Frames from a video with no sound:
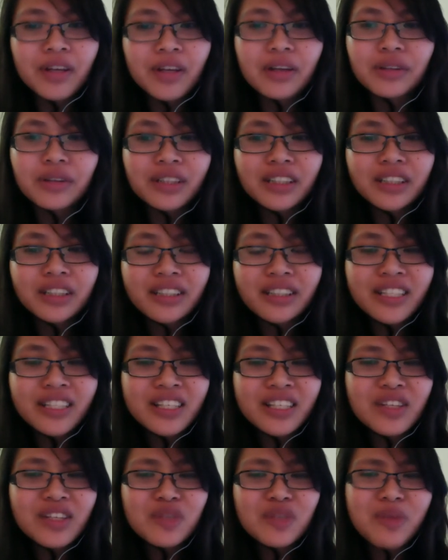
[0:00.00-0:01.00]
these skills
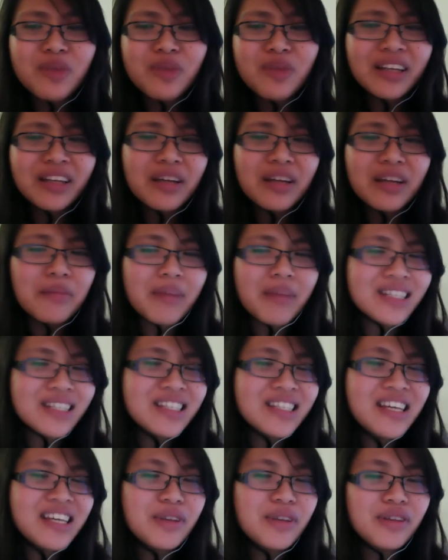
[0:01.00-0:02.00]
might
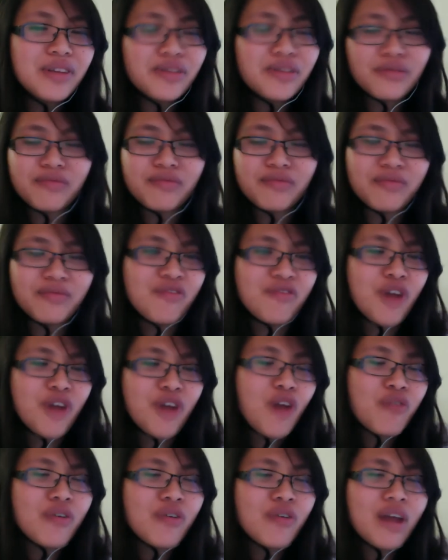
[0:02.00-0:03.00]
seem not very
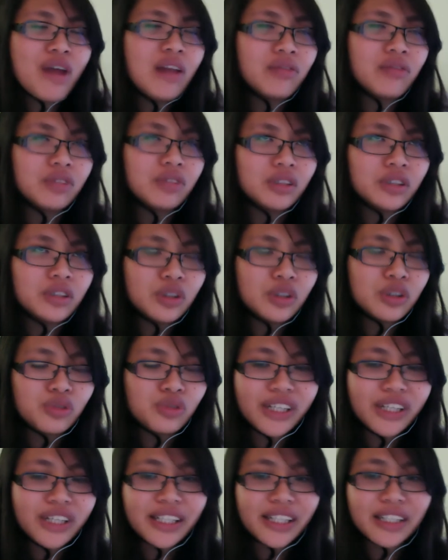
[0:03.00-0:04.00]
relevant to
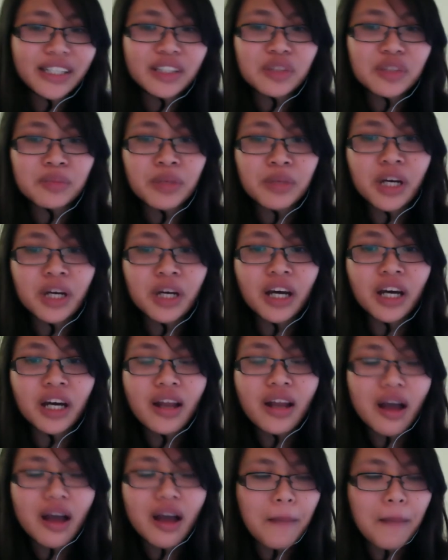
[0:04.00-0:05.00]
finance, but
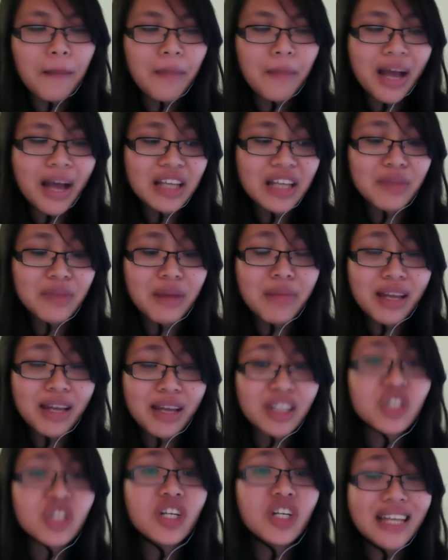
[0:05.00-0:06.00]
as my mentor
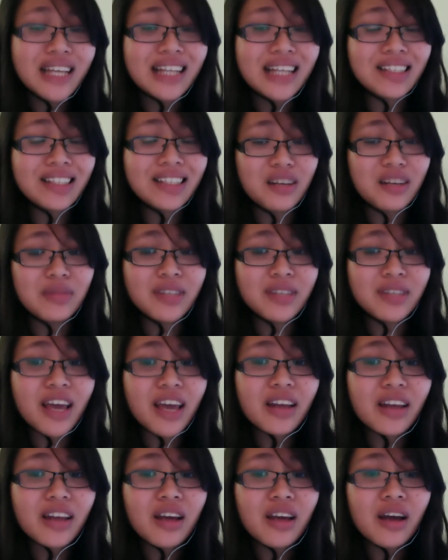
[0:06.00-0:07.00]
at that time said,
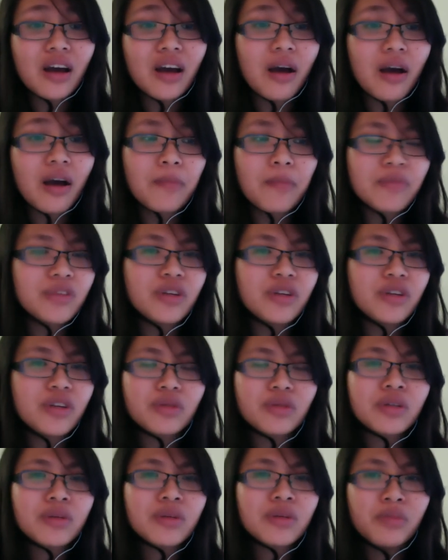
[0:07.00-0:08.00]

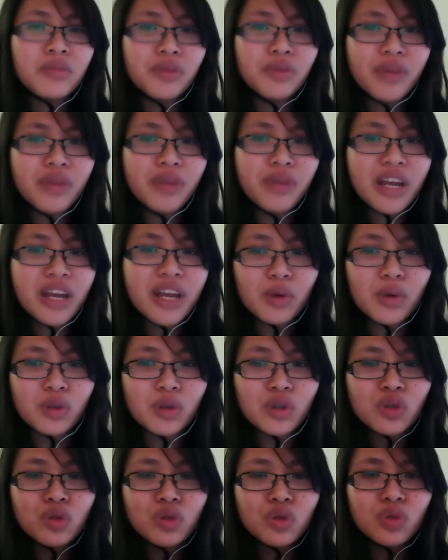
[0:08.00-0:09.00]
being able
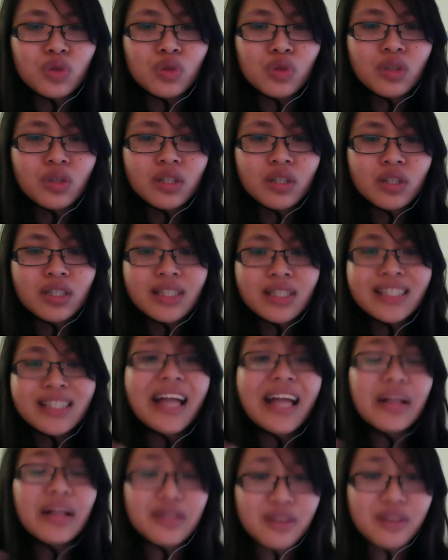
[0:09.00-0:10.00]
to sell
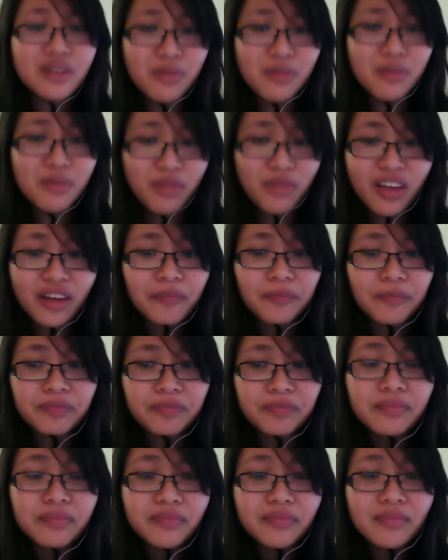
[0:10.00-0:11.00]
something
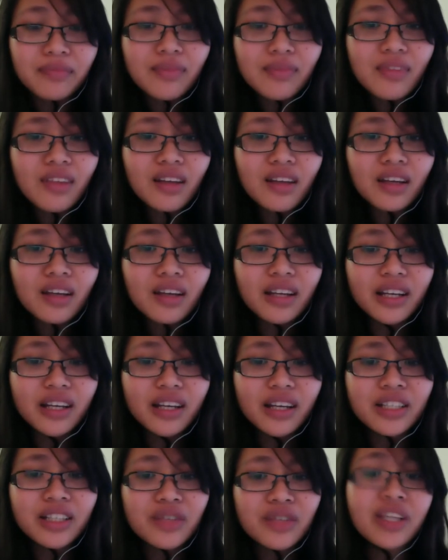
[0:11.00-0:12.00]
is a
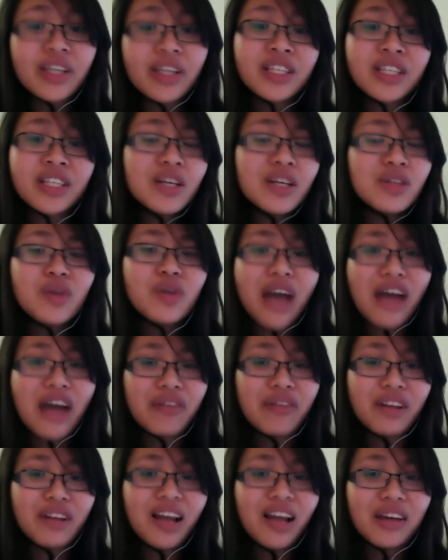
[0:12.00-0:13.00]
great skill to have in
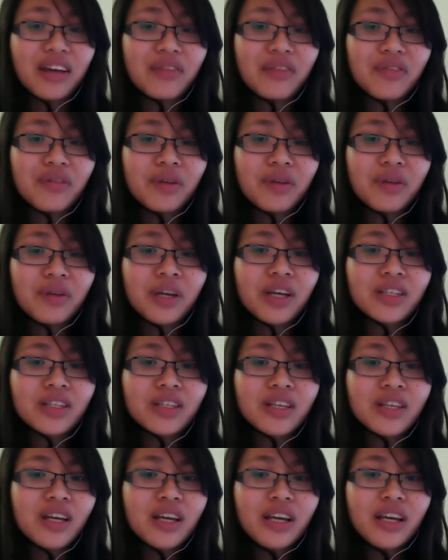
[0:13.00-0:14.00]
life, because
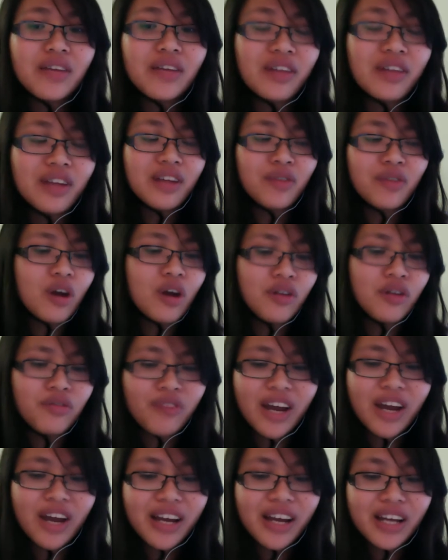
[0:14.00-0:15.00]
even if you in
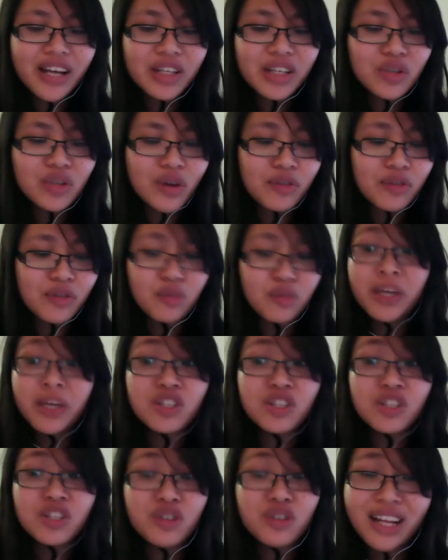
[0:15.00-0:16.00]
finance, you have to pitch to
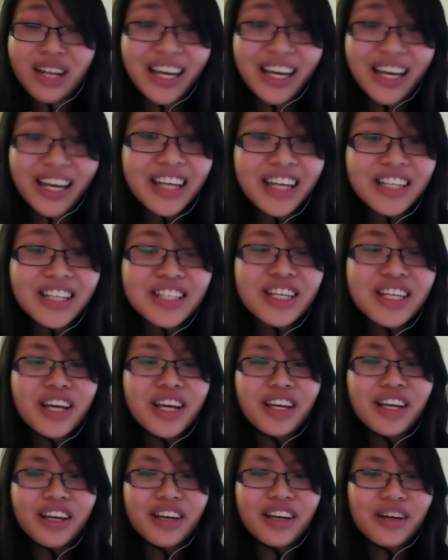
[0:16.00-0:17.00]
clients,
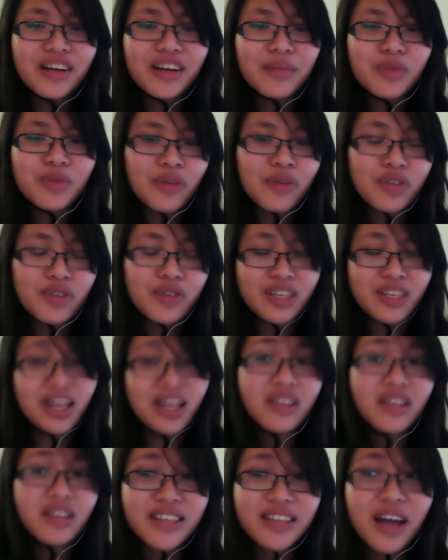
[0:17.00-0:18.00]
you have to sell
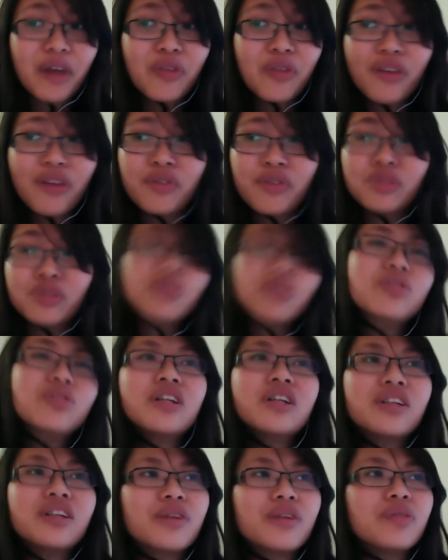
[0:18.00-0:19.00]
yourself, you have to
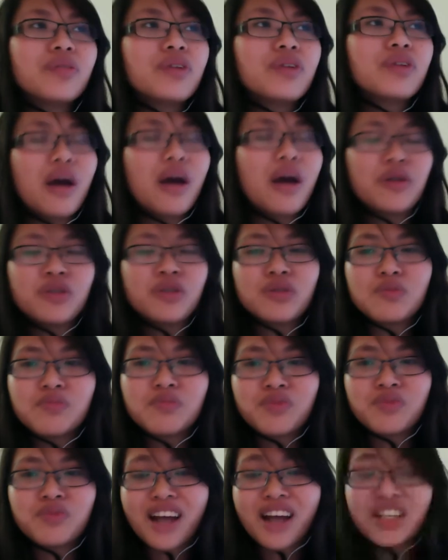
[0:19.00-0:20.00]
know how to
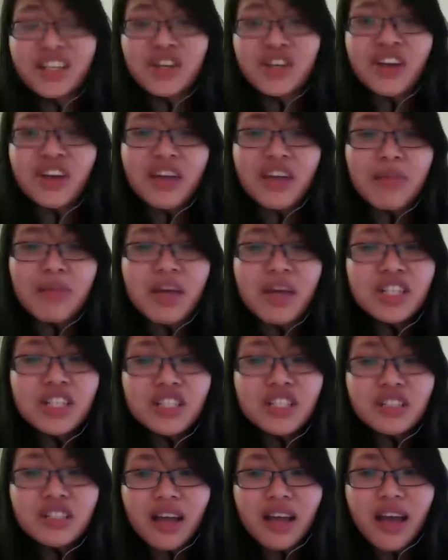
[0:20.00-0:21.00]
brand your image,
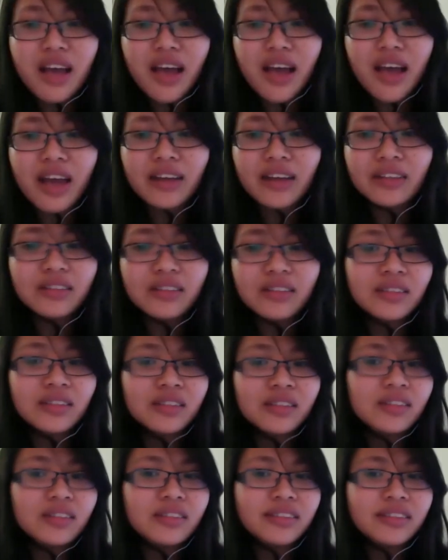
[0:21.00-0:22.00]
and
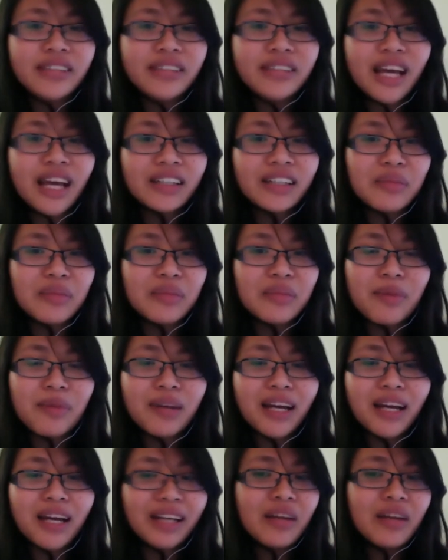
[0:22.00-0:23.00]
that can be applied
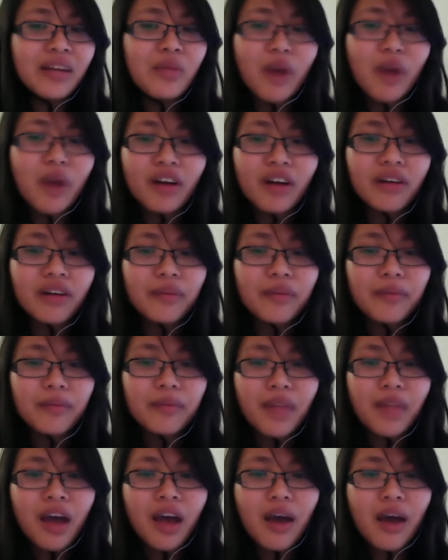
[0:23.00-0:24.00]
anywhere.
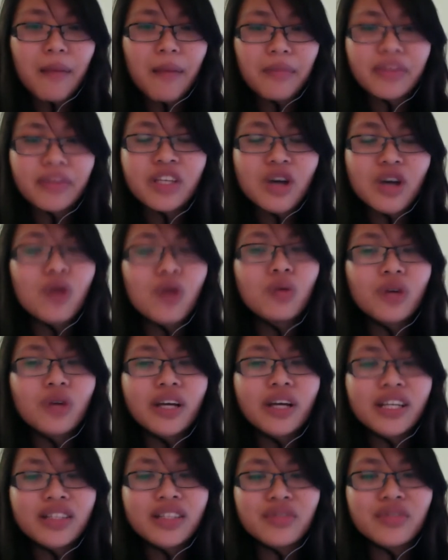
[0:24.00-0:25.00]
So it's a
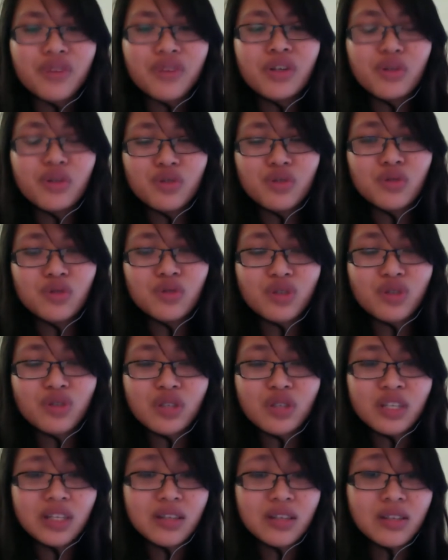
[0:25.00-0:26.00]
very useful skill
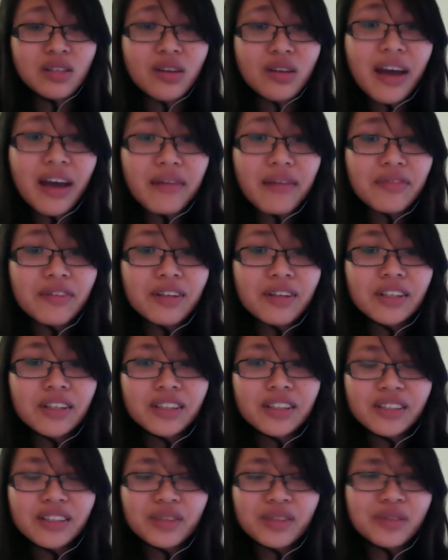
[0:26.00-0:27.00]
to have.
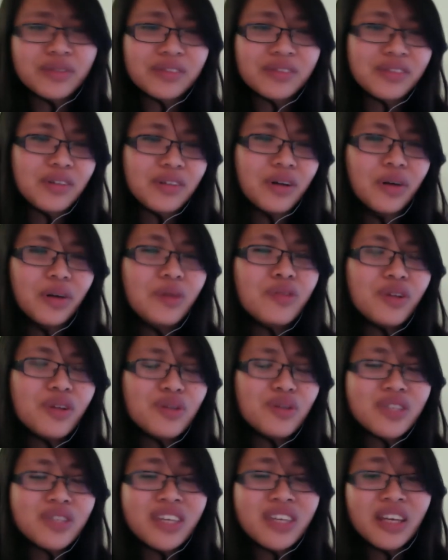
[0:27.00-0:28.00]
So all those
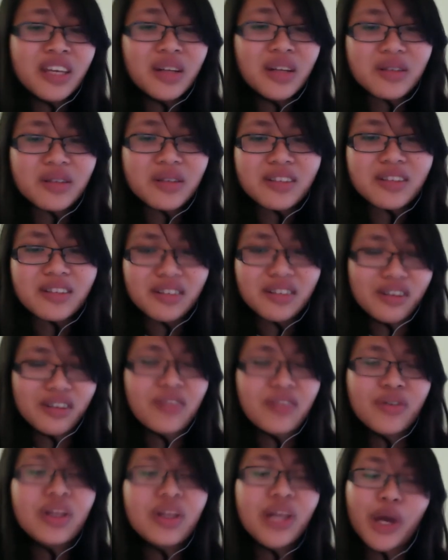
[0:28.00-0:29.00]
skills
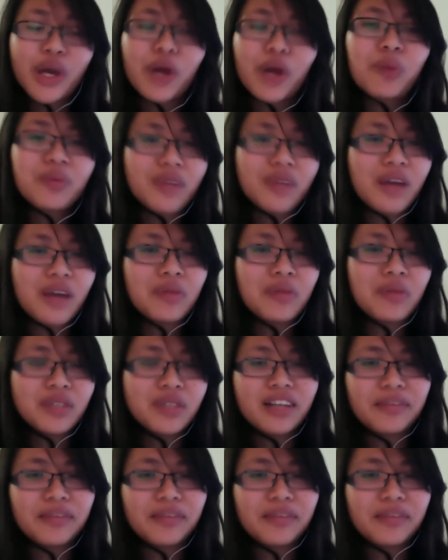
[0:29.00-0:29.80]
really help, I would say.